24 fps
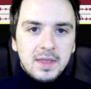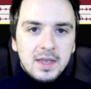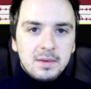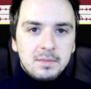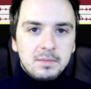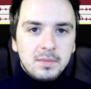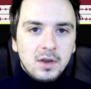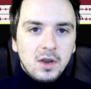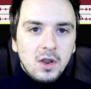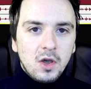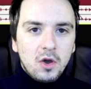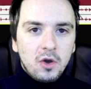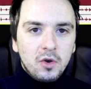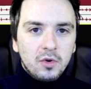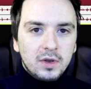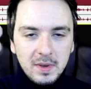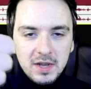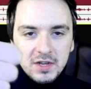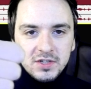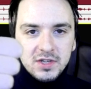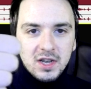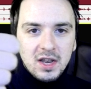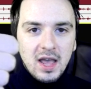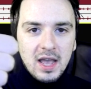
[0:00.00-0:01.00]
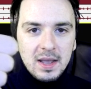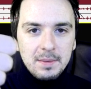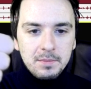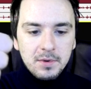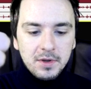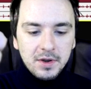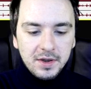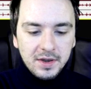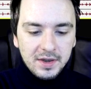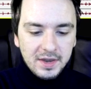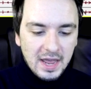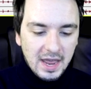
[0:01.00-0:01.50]
down below, smash the like
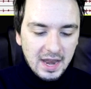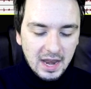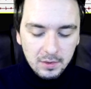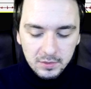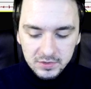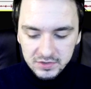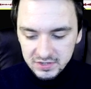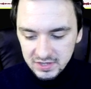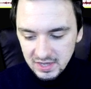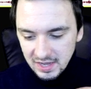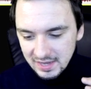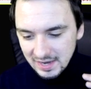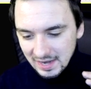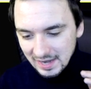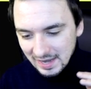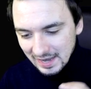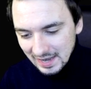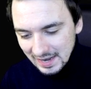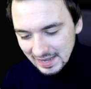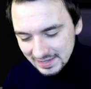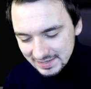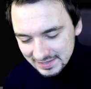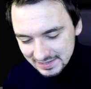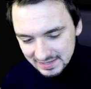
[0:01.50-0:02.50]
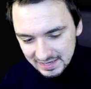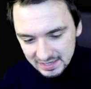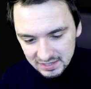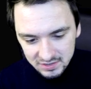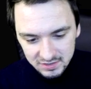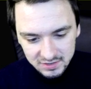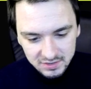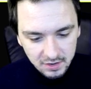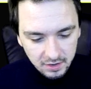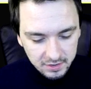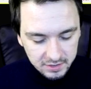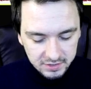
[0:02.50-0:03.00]
button, and I would say let's get
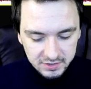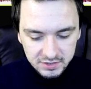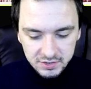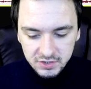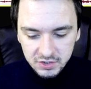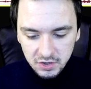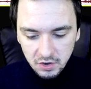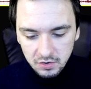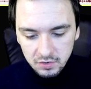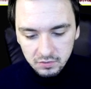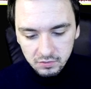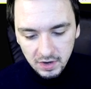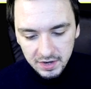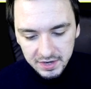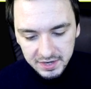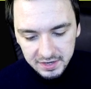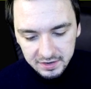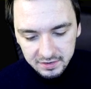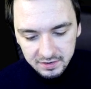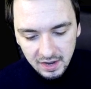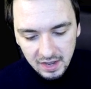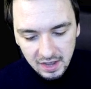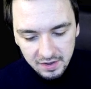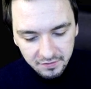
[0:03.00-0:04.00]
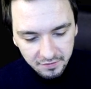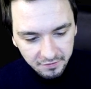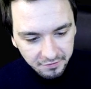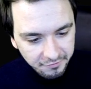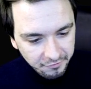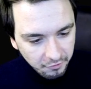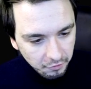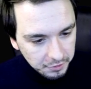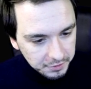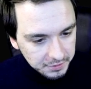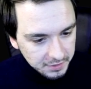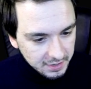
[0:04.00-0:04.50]
started. So right here I have a
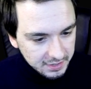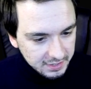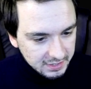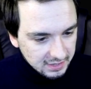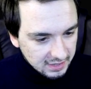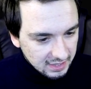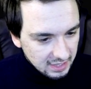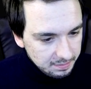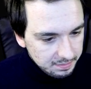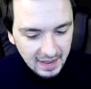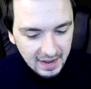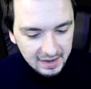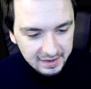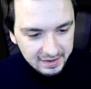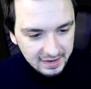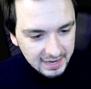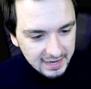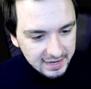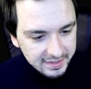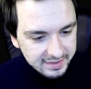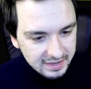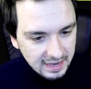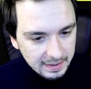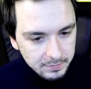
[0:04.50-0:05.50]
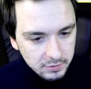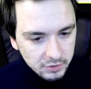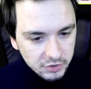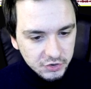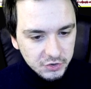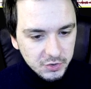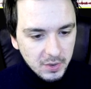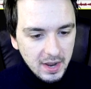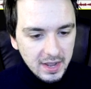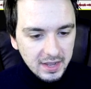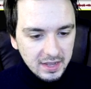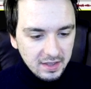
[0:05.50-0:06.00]
Fortnite clip, and anytime you're
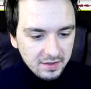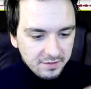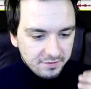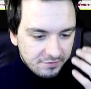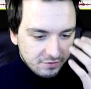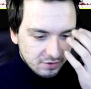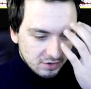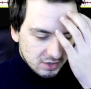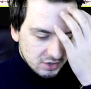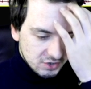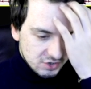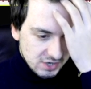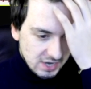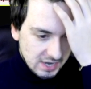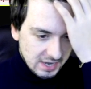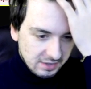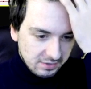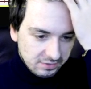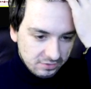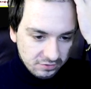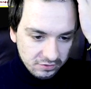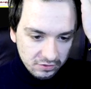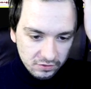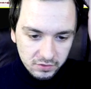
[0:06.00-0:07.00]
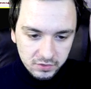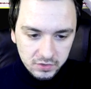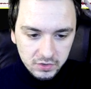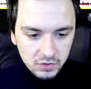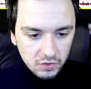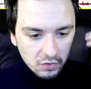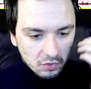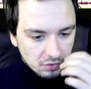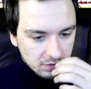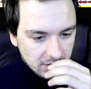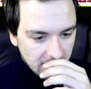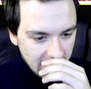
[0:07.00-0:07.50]
dragging footage into
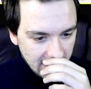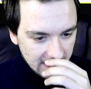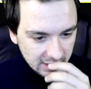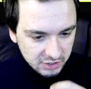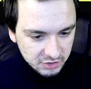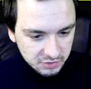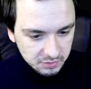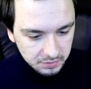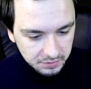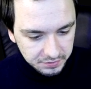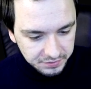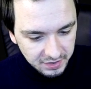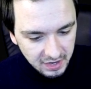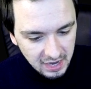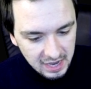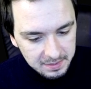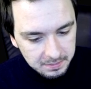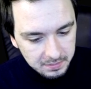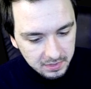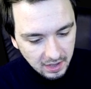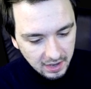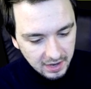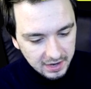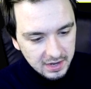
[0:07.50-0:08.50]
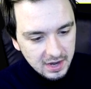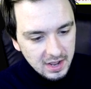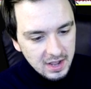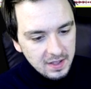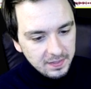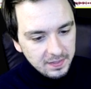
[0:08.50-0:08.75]
your actual timeline,